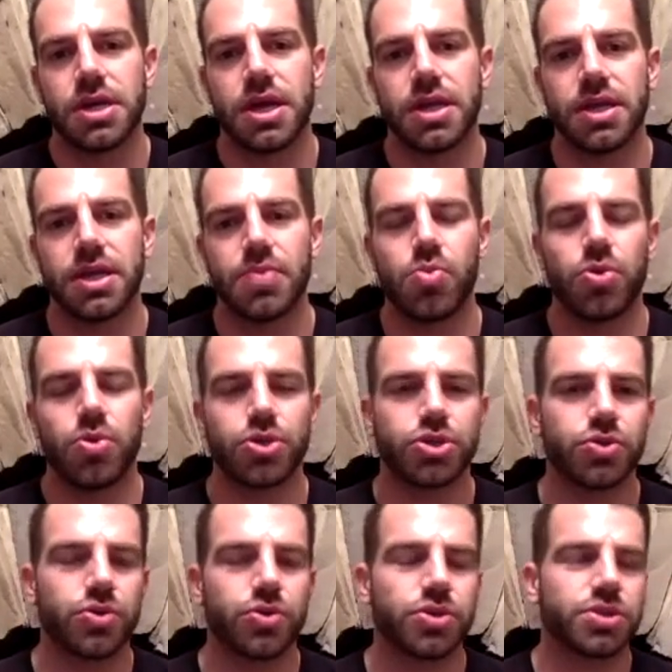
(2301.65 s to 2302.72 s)
And then what
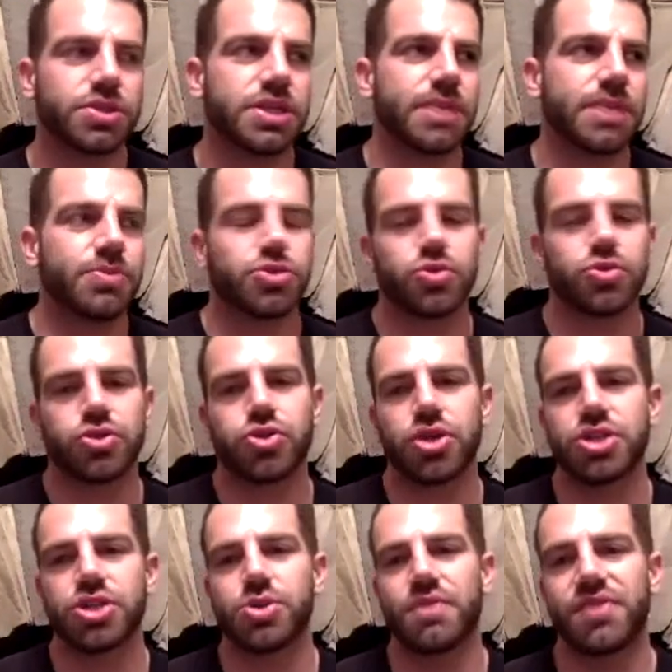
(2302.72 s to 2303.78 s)
sort of tips or
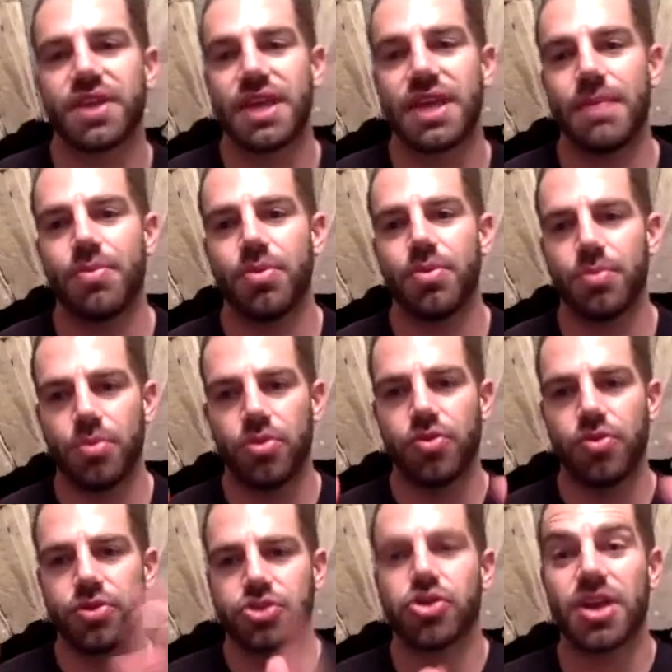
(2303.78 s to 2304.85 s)
tricks do you have to keep them on
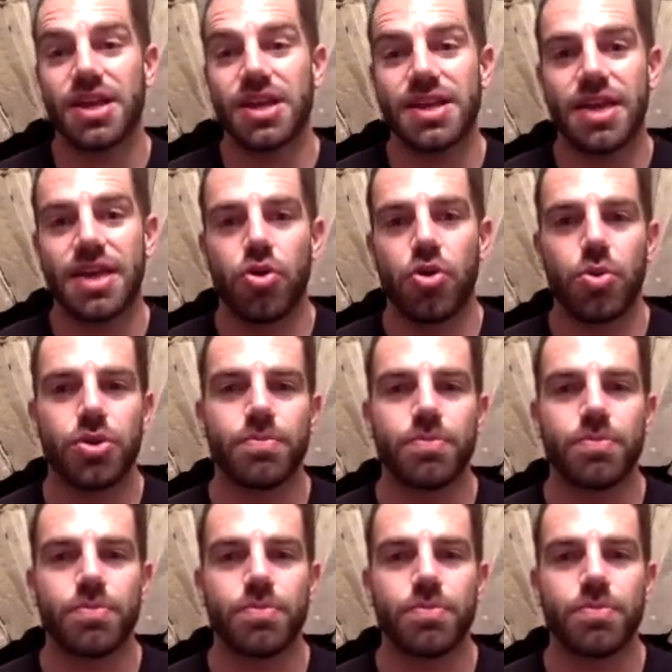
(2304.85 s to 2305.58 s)
the straight and narrow and